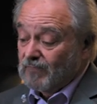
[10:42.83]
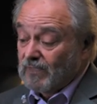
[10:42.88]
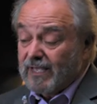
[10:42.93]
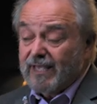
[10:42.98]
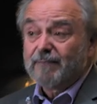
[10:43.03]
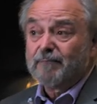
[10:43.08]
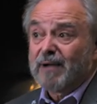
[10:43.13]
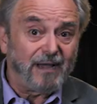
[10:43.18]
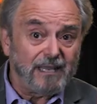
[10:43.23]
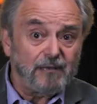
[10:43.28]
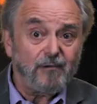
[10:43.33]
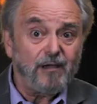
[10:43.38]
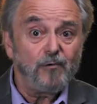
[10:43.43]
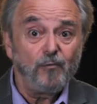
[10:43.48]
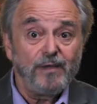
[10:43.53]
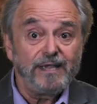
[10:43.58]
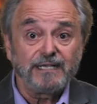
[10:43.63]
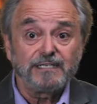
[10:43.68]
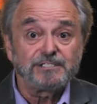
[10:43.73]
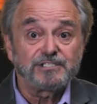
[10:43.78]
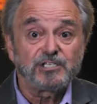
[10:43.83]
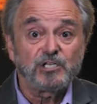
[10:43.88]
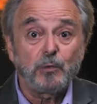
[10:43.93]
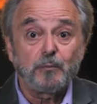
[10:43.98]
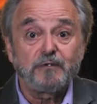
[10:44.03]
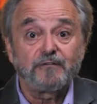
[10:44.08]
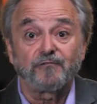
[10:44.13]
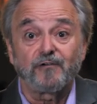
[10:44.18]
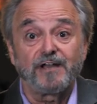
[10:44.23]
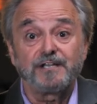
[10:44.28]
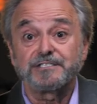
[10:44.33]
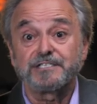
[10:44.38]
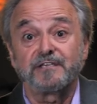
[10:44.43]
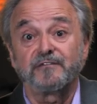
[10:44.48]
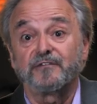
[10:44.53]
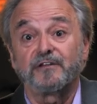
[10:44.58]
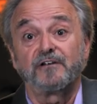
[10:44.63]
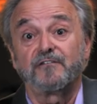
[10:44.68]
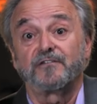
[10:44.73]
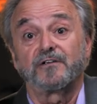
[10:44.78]
And by the way, we can still be friends,
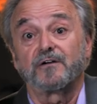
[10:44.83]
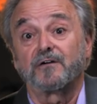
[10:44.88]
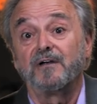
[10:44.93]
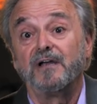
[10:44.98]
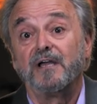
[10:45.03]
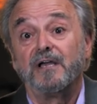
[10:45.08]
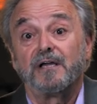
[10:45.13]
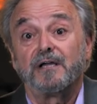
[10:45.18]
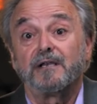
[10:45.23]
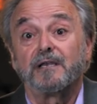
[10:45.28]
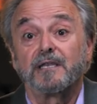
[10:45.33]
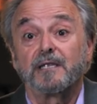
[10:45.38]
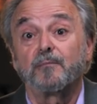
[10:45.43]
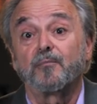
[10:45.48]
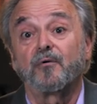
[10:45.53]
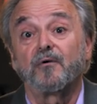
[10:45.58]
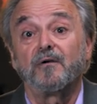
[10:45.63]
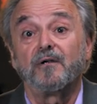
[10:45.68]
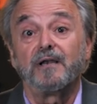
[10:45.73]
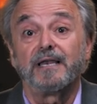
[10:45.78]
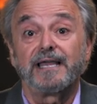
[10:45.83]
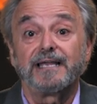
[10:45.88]
even if you're a liberal,